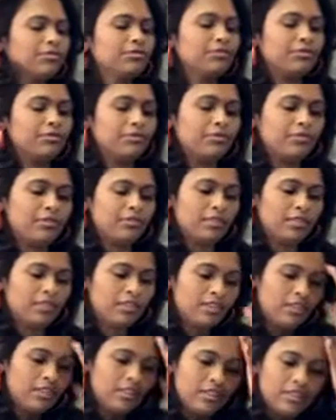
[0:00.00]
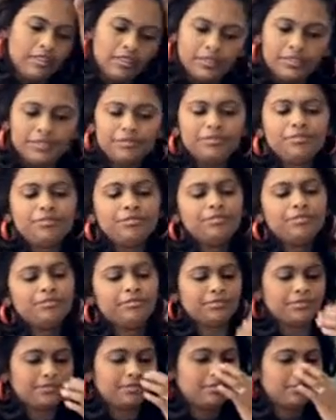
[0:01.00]

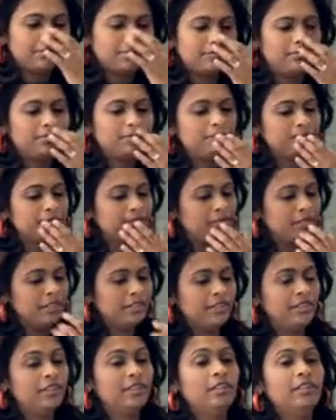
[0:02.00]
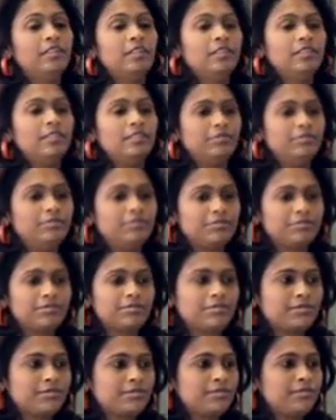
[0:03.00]

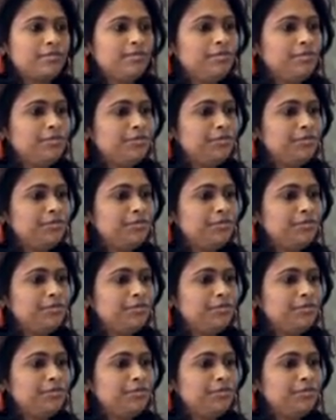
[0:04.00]
[no speech]